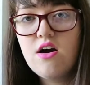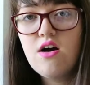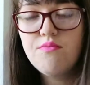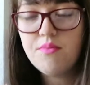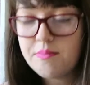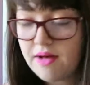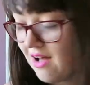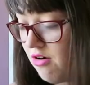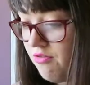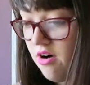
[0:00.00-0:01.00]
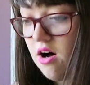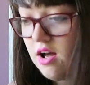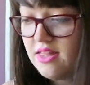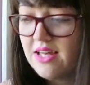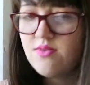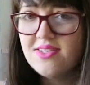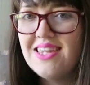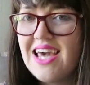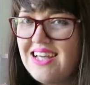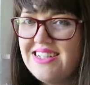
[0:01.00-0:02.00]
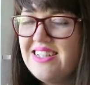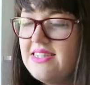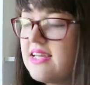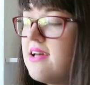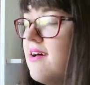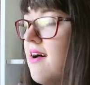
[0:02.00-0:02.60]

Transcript: I can't remember how far, I think it was in the 80s.